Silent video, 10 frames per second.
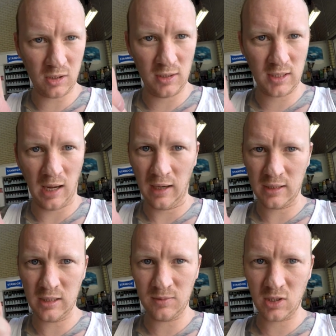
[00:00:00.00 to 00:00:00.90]
those color
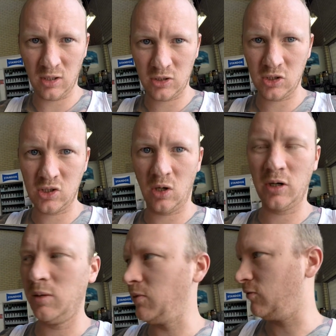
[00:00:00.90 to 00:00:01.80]
chips that I was just
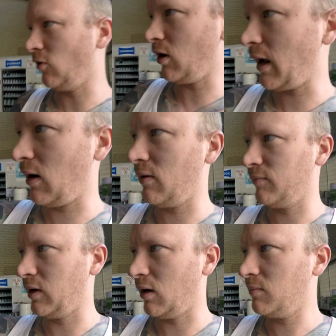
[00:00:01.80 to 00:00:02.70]
showing you before, how I've,
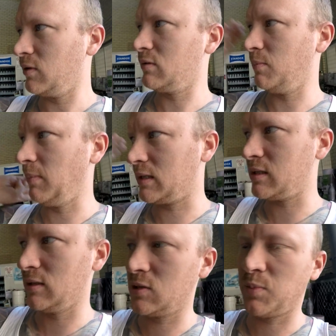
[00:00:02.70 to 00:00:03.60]
you know, just mixed and